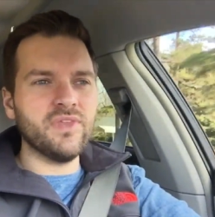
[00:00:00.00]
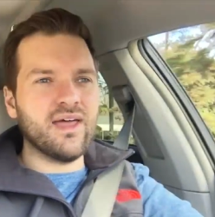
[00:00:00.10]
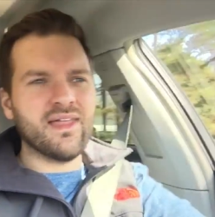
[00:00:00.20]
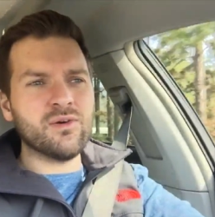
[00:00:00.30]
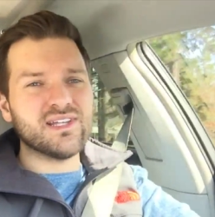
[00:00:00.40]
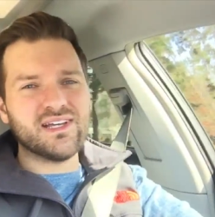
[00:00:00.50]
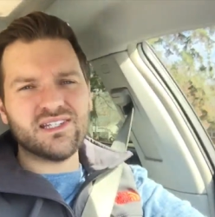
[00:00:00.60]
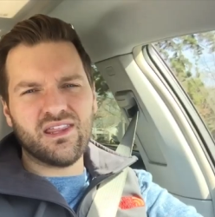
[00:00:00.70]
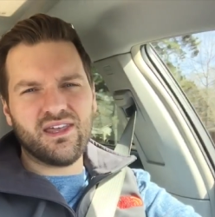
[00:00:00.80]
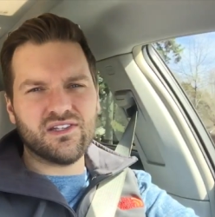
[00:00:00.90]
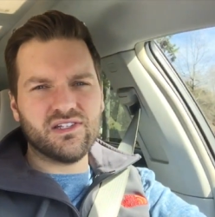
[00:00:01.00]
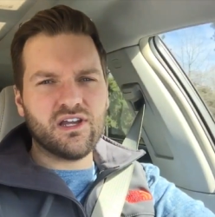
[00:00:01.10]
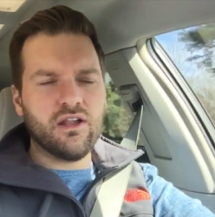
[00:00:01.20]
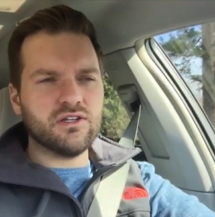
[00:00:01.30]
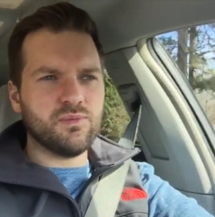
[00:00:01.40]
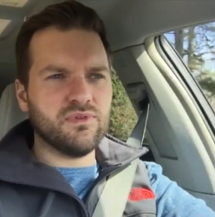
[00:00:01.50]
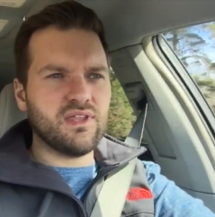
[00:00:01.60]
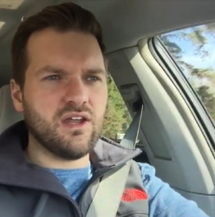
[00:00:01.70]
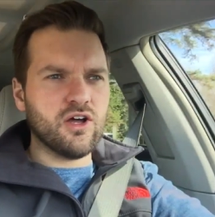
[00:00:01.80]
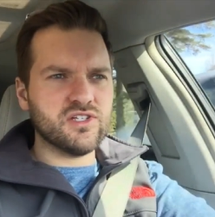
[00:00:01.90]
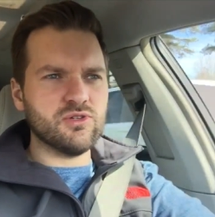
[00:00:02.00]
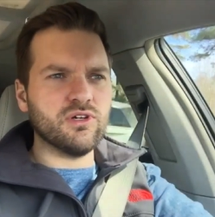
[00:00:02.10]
and that was like $10,000, but that also